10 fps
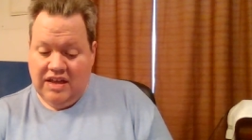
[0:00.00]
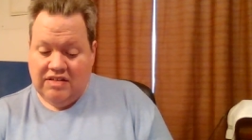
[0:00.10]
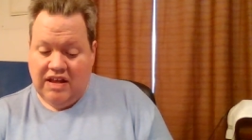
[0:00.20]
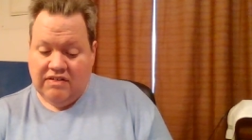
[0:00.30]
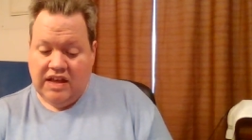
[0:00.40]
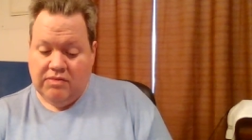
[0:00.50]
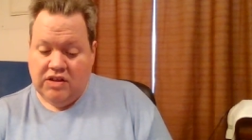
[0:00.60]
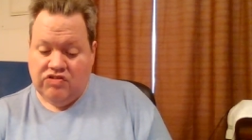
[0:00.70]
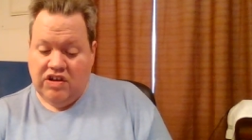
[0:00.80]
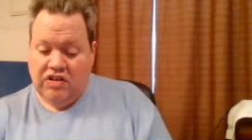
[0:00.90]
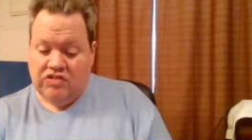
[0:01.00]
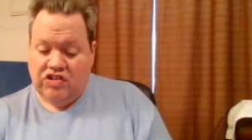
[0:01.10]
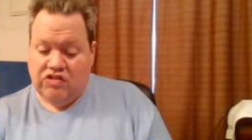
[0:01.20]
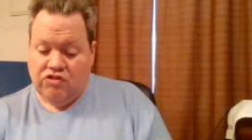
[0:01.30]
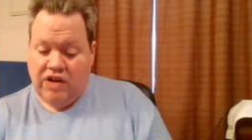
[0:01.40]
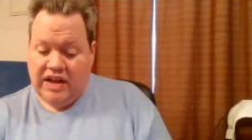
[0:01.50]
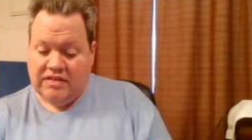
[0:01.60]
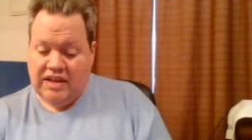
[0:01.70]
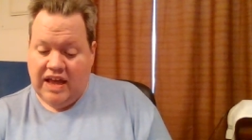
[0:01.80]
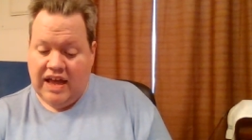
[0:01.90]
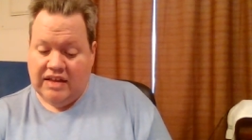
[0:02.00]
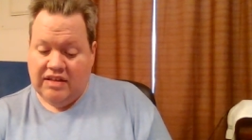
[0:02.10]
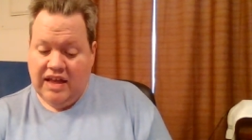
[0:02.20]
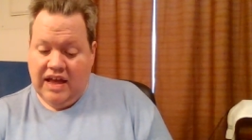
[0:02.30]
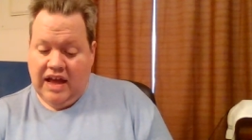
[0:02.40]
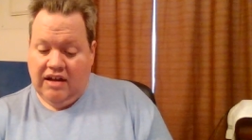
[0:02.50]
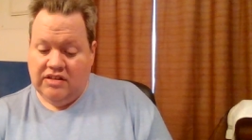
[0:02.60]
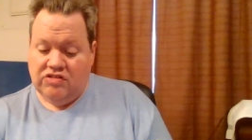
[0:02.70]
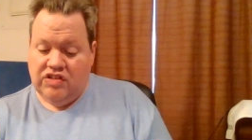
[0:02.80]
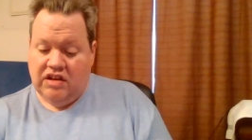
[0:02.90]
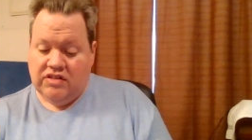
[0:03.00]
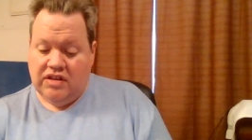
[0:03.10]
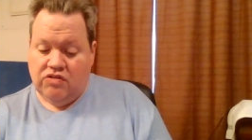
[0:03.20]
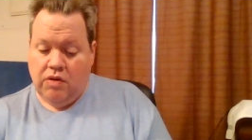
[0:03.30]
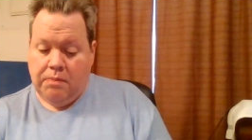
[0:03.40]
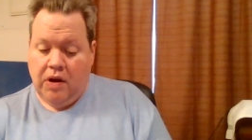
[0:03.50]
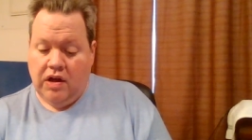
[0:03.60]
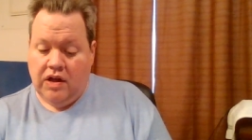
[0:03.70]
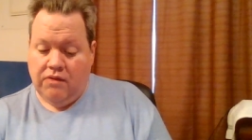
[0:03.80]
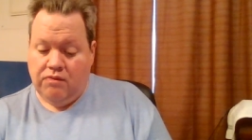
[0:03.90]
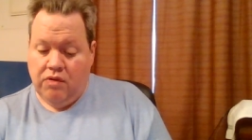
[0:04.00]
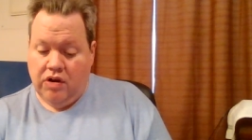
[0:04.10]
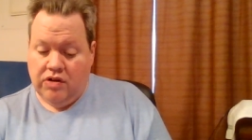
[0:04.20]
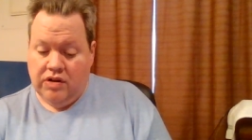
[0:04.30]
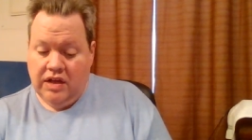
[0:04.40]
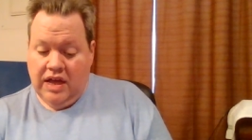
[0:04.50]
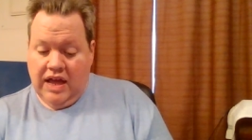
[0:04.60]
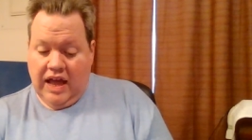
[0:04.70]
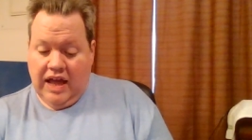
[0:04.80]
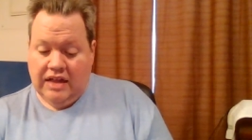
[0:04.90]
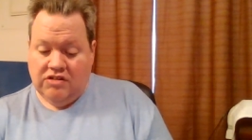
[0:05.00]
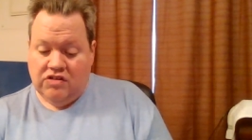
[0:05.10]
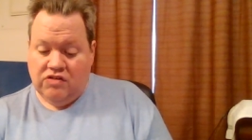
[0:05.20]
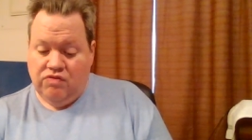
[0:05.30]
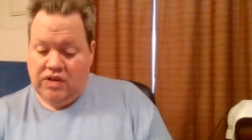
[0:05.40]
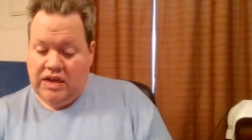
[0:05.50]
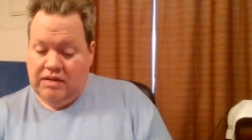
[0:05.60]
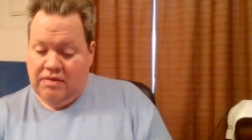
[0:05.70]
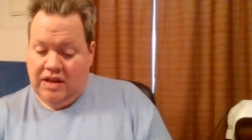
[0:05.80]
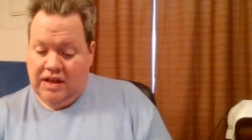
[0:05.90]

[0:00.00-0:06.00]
Instead of keeping the shell on, she cracks the eggs out of the shells into a pot of water and scream